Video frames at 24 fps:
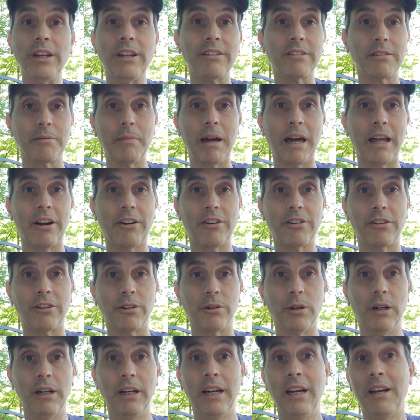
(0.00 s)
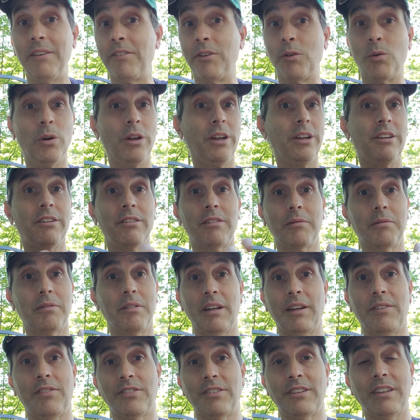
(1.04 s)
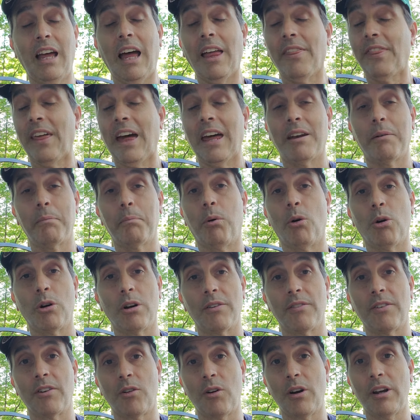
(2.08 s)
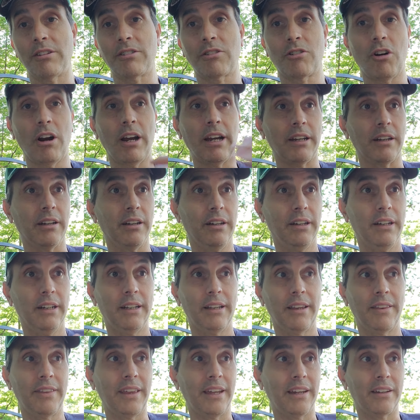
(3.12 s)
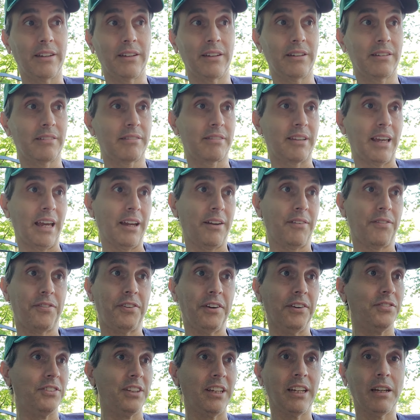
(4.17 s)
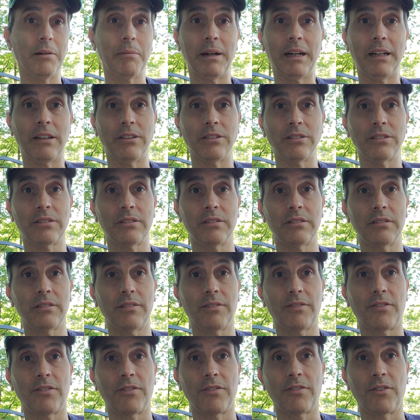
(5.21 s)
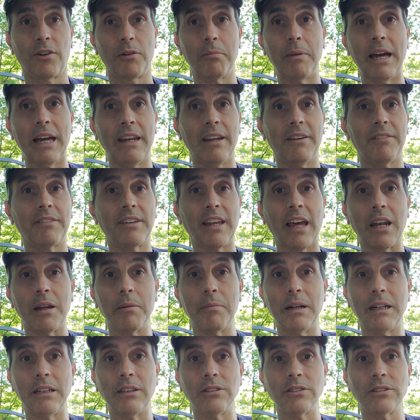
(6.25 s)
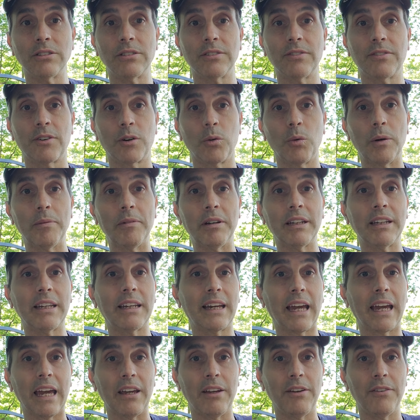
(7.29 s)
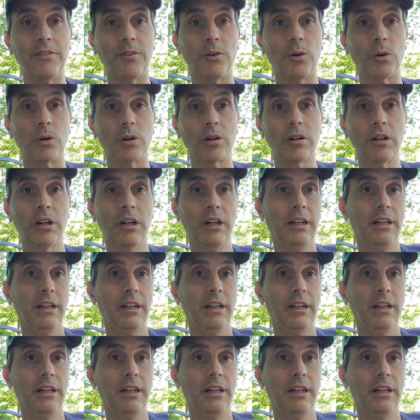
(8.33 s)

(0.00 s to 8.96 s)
doesn't matter to you. If it really doesn't, if it's not that important of a race, great. Then take 15 mLs for men and 10 mLs for women, KE4,